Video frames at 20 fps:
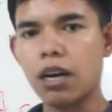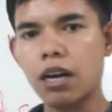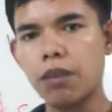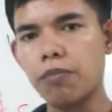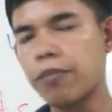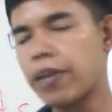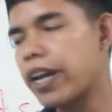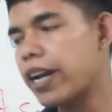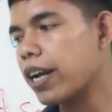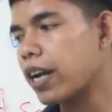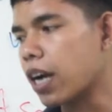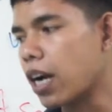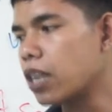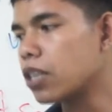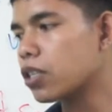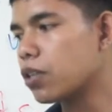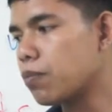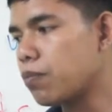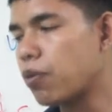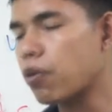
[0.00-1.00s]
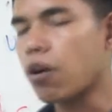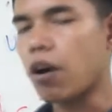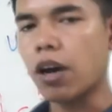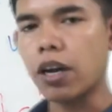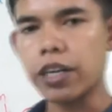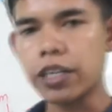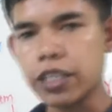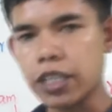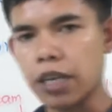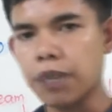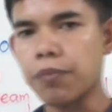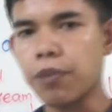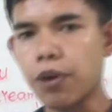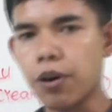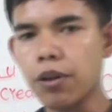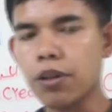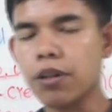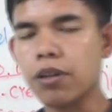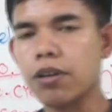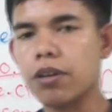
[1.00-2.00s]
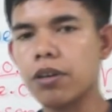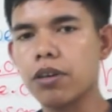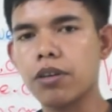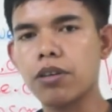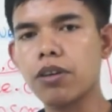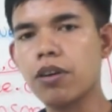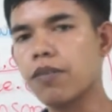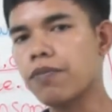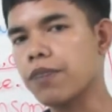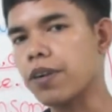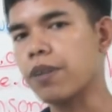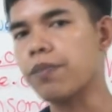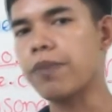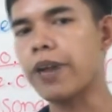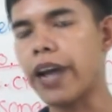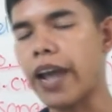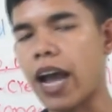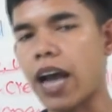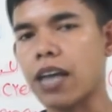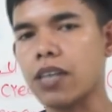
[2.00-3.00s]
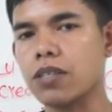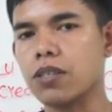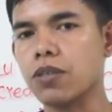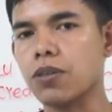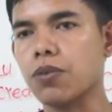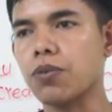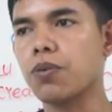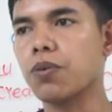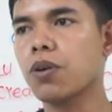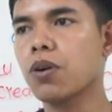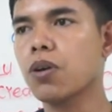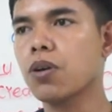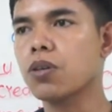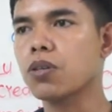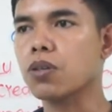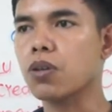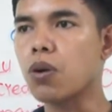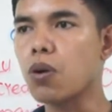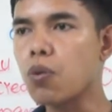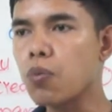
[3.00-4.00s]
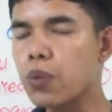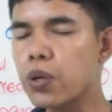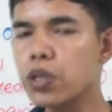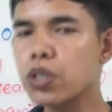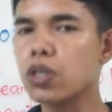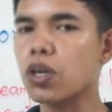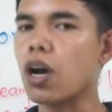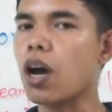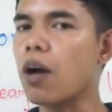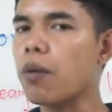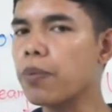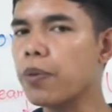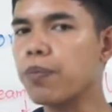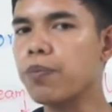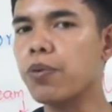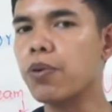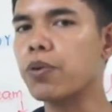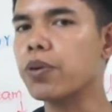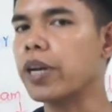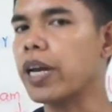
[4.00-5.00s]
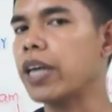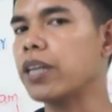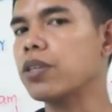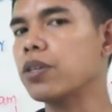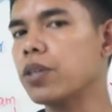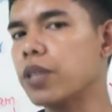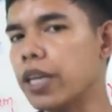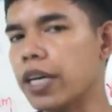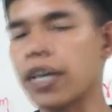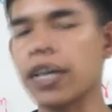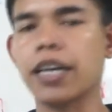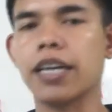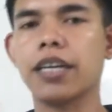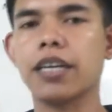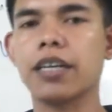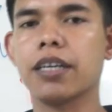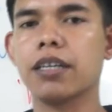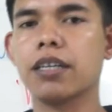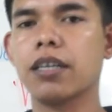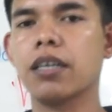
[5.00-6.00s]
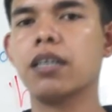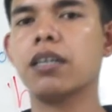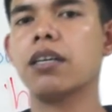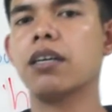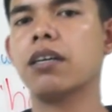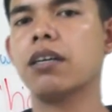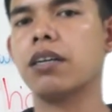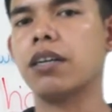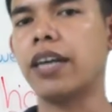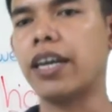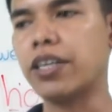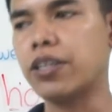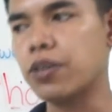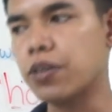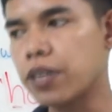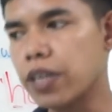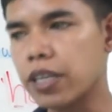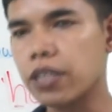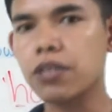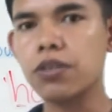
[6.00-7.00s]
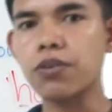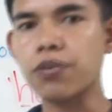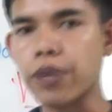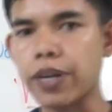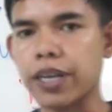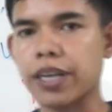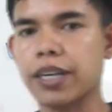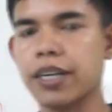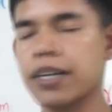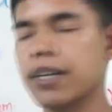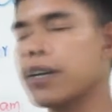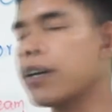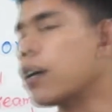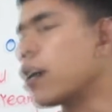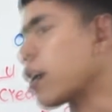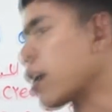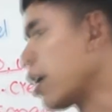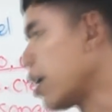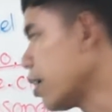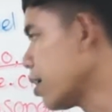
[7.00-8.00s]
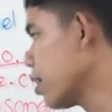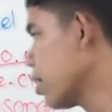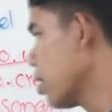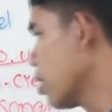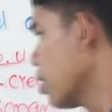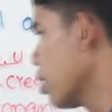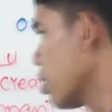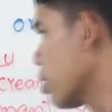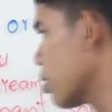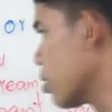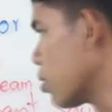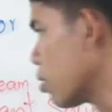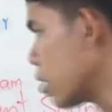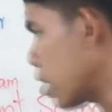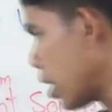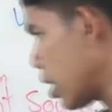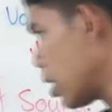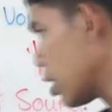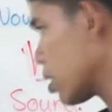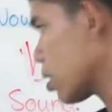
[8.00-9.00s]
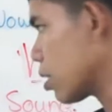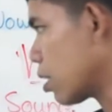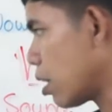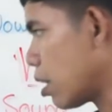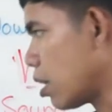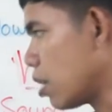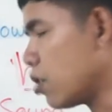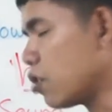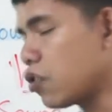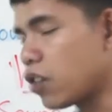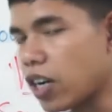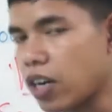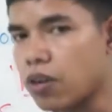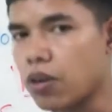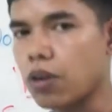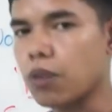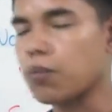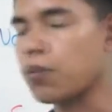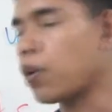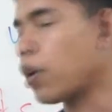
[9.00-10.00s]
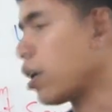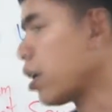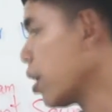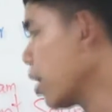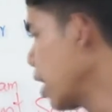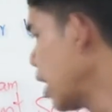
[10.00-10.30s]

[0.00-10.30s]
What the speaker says: many kinds of book on the table, your friend may ask you, so which of the book that you need to read? Okay, so that is a general one.